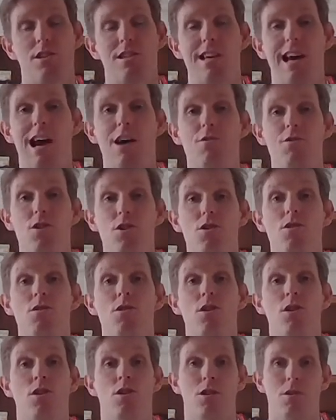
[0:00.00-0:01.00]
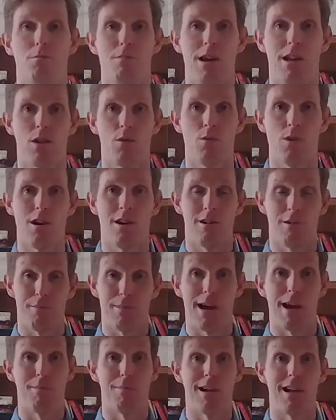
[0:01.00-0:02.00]
to how you can make the world a
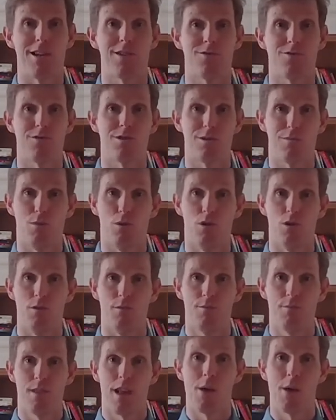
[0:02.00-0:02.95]
better place through sport.